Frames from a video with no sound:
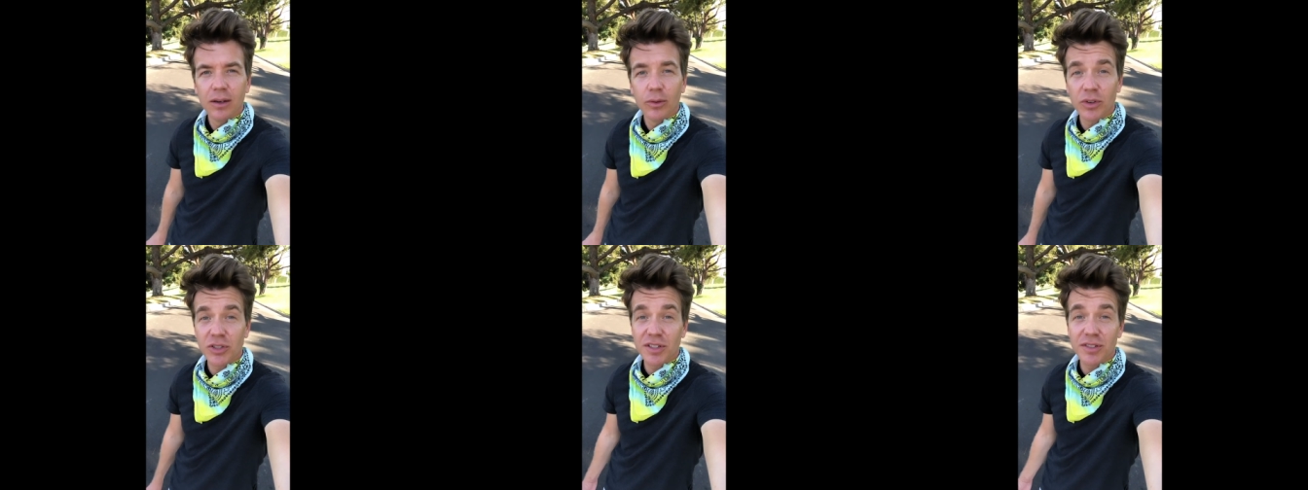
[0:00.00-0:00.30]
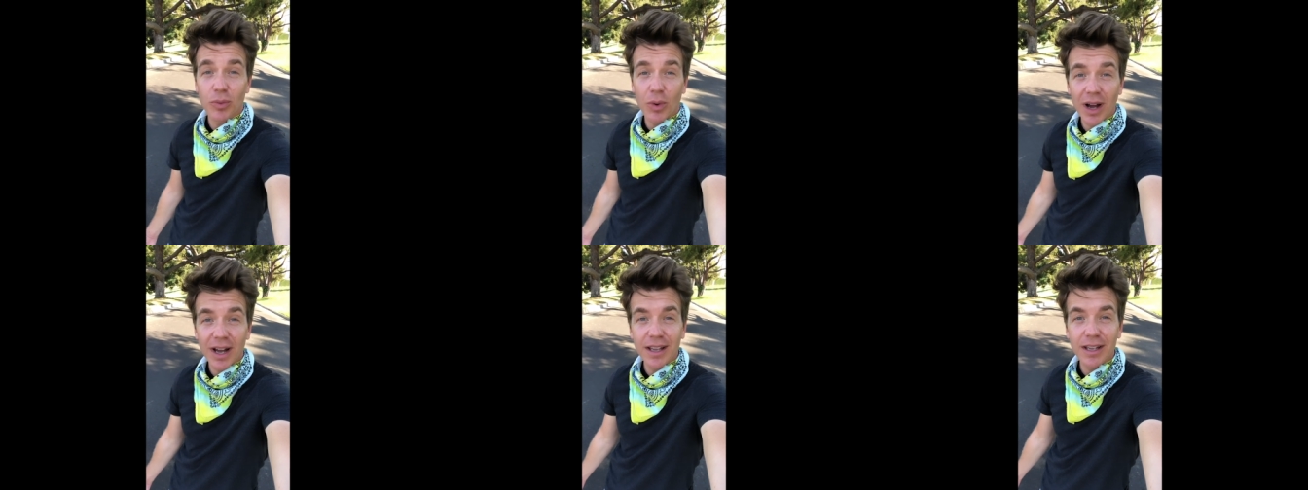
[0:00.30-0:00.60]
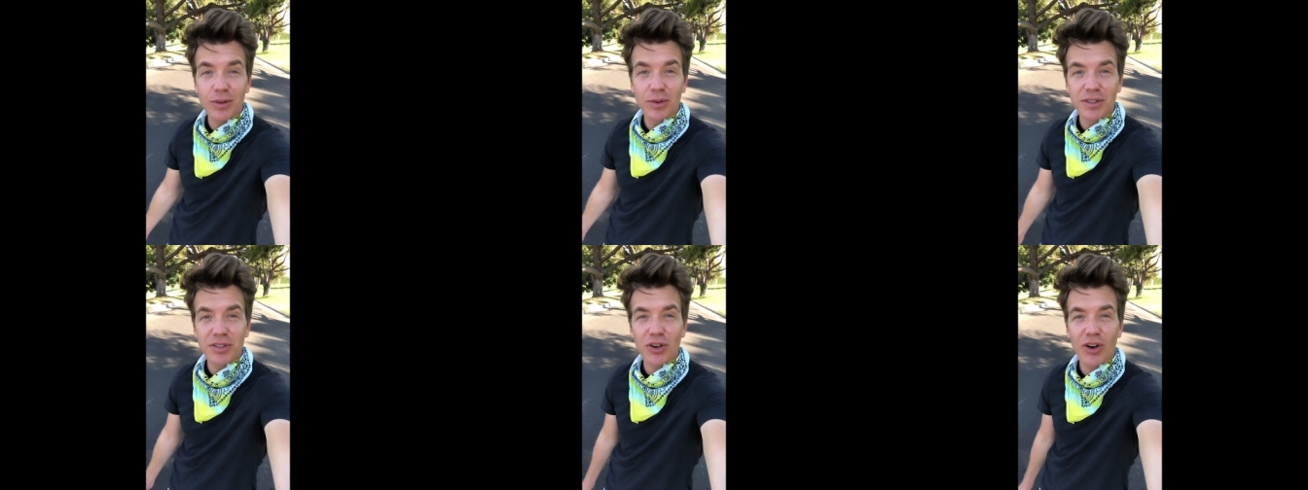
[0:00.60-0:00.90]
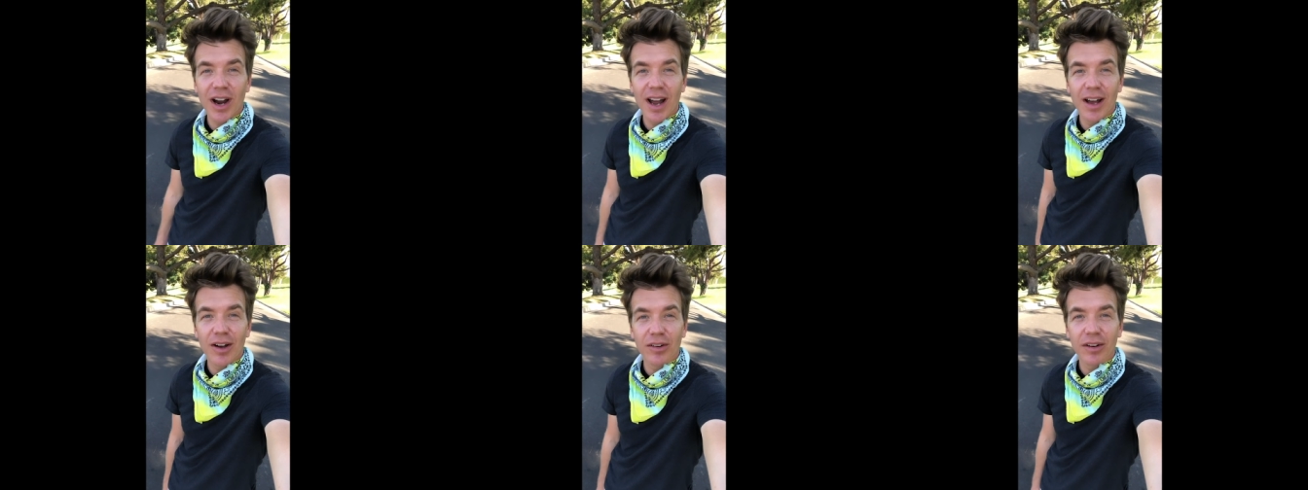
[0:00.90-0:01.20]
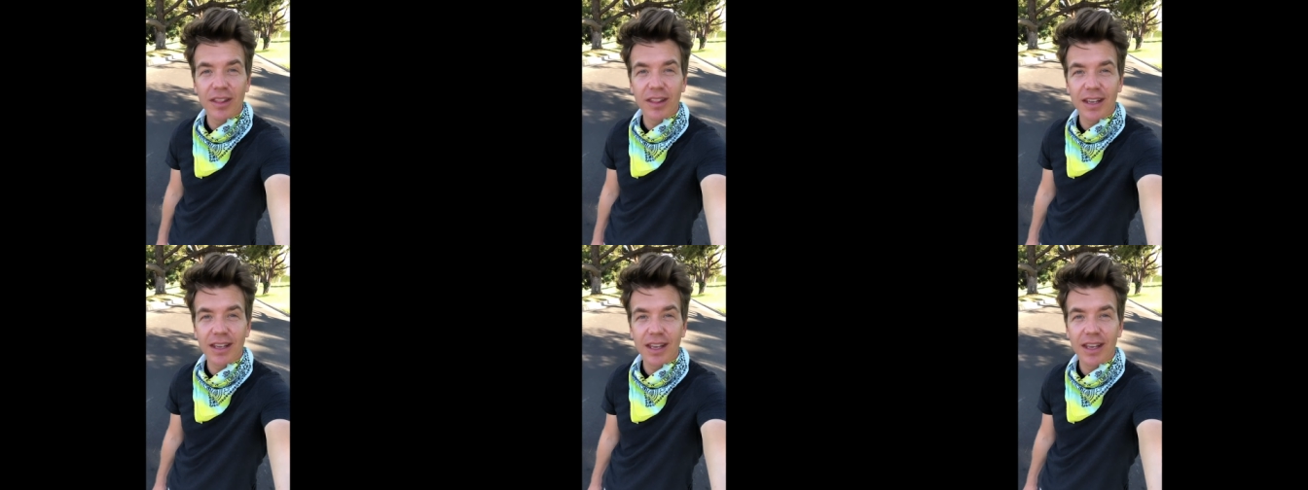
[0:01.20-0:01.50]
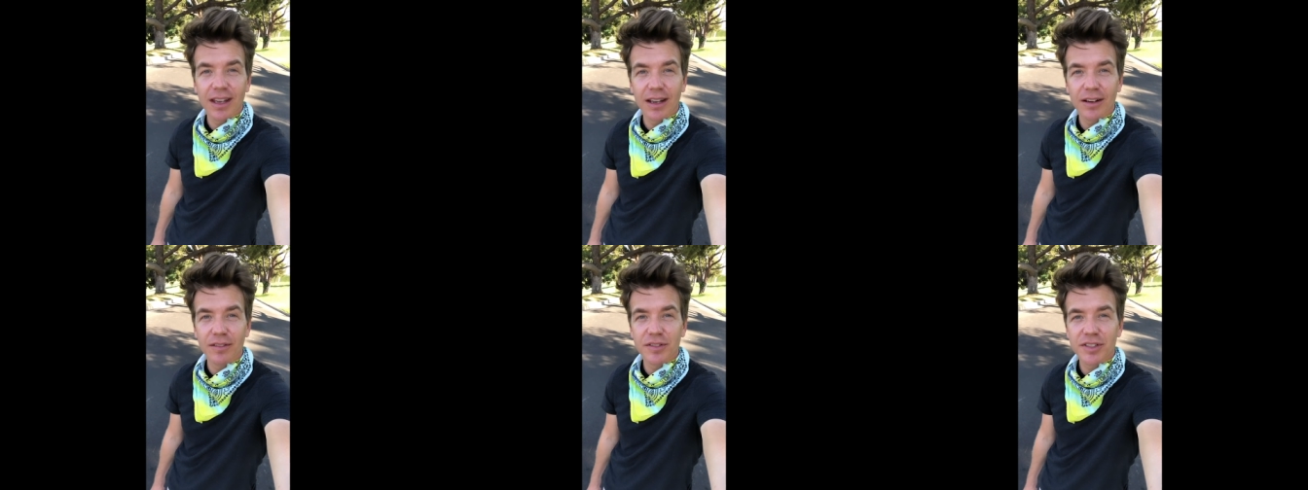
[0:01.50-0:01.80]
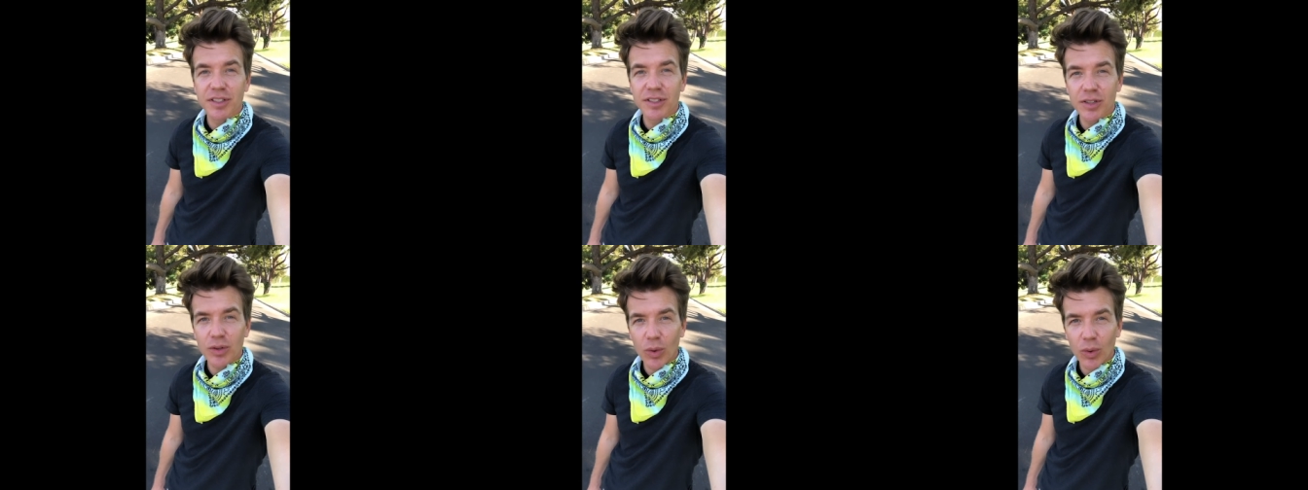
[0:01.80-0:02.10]
which is why he was crowned the King of
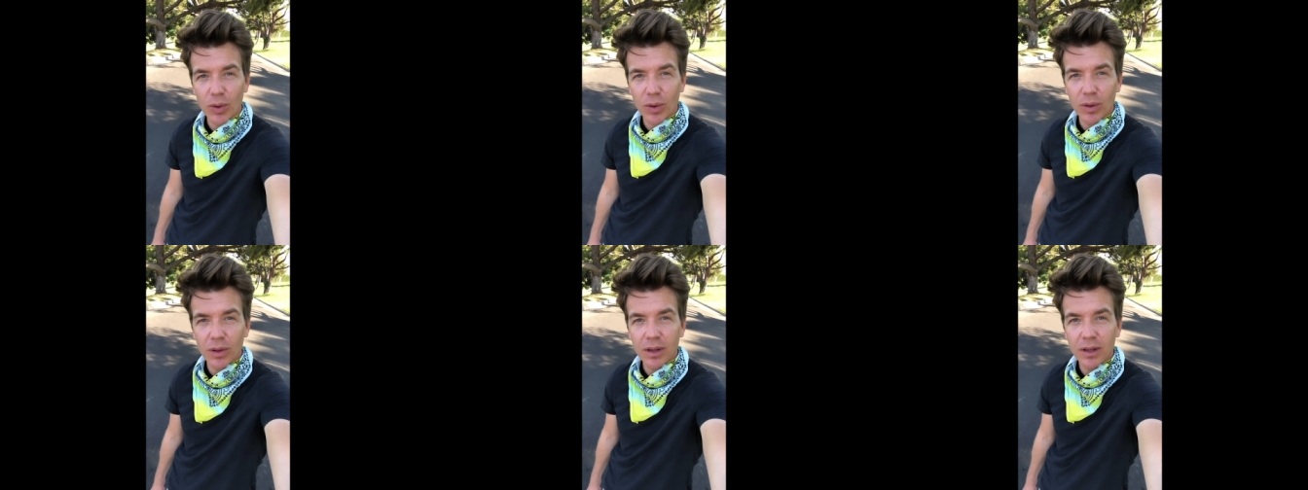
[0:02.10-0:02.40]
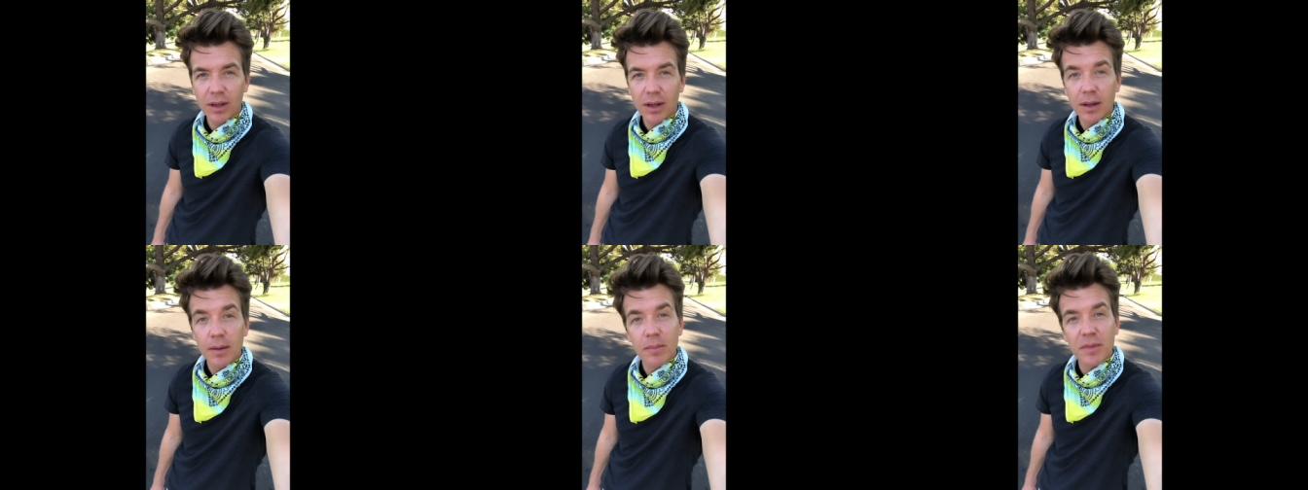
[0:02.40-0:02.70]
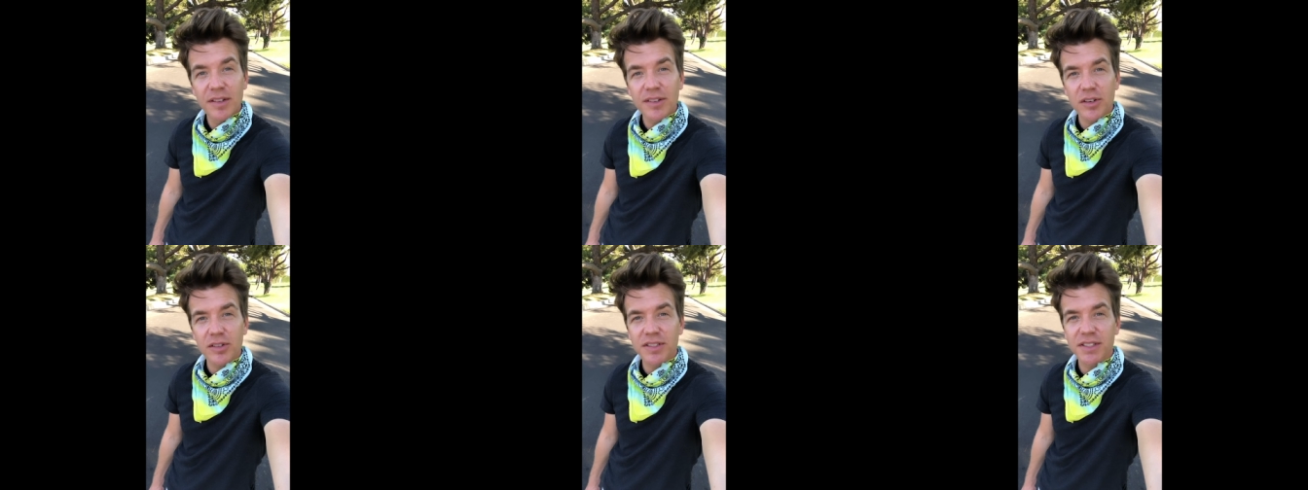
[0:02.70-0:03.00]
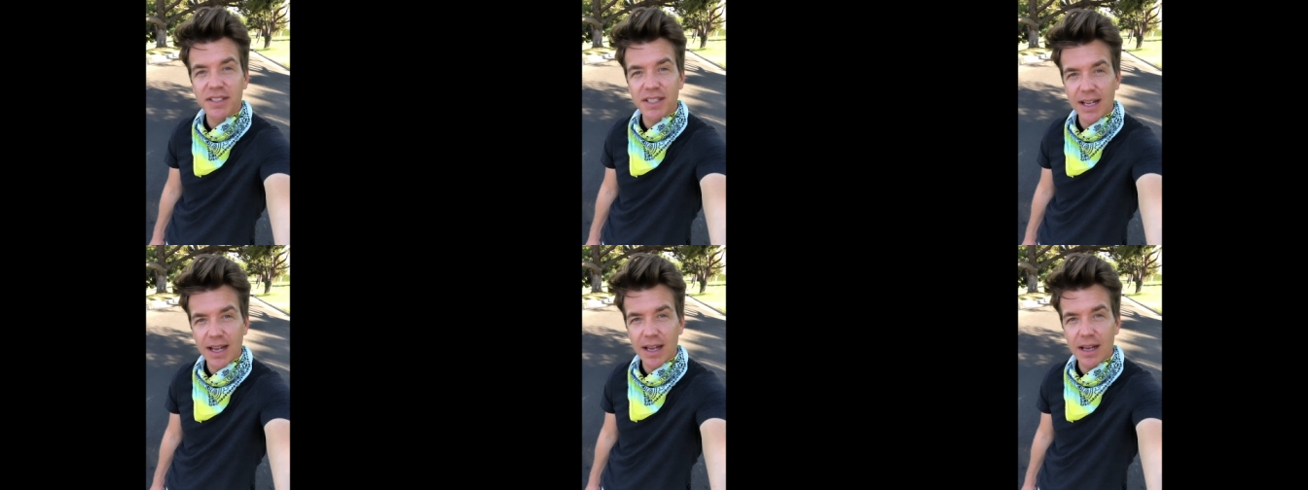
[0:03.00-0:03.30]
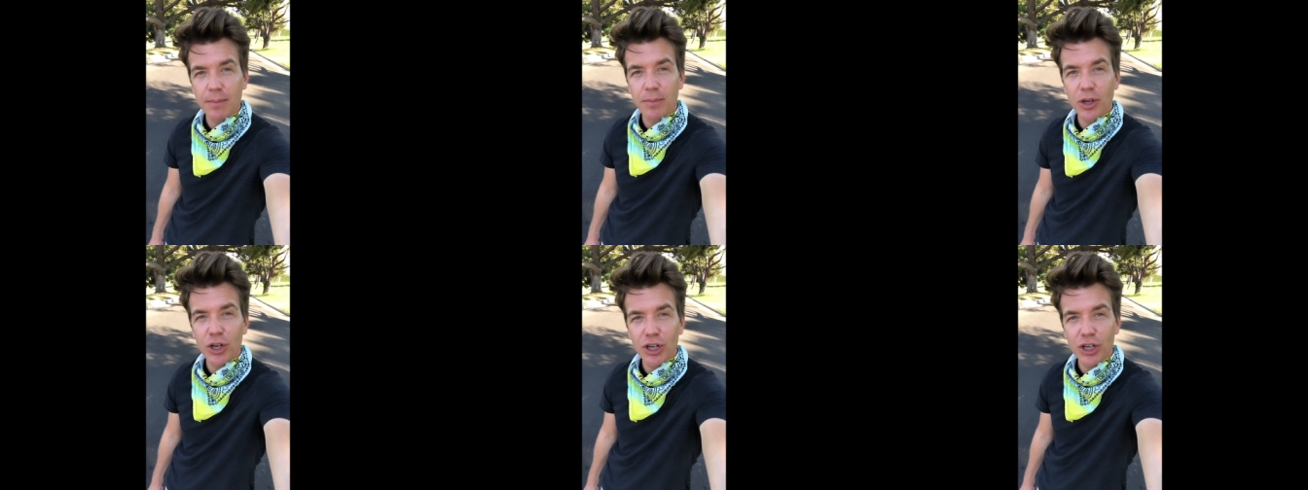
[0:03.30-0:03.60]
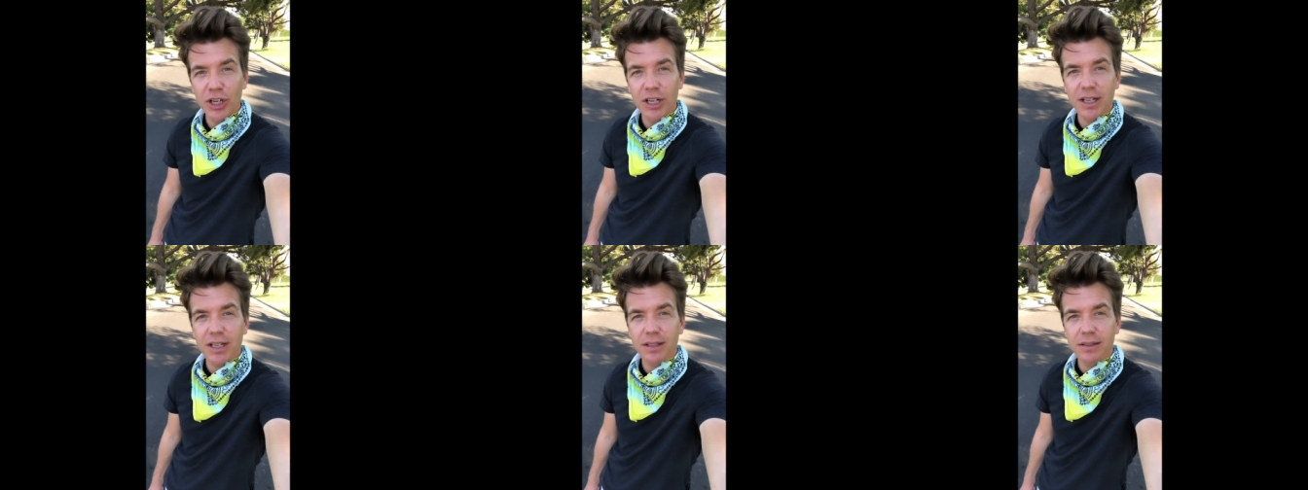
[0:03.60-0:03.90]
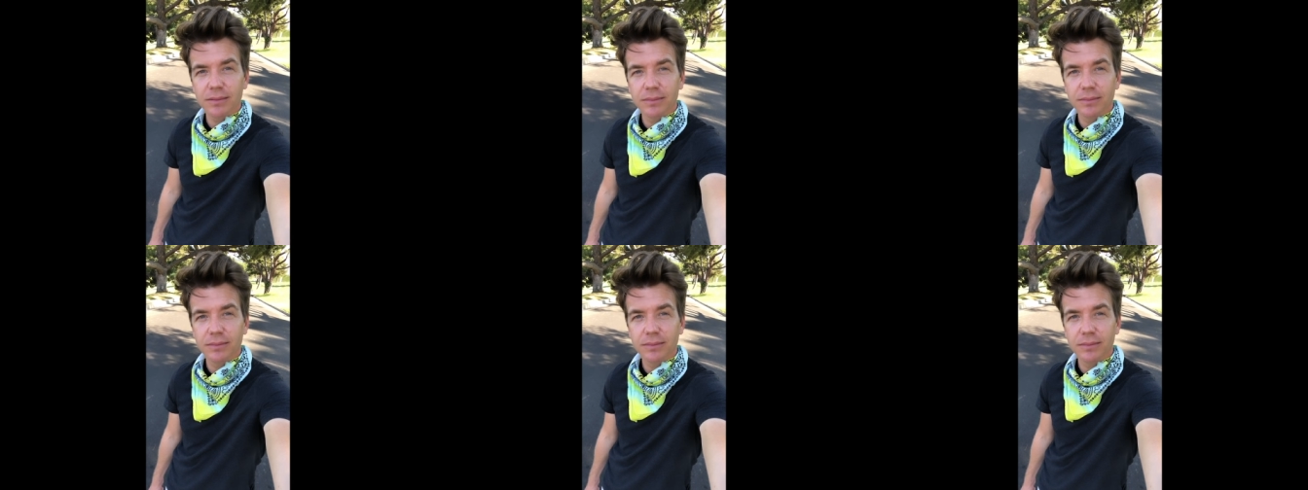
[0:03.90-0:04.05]
Soul, Mr. Sam Cooke.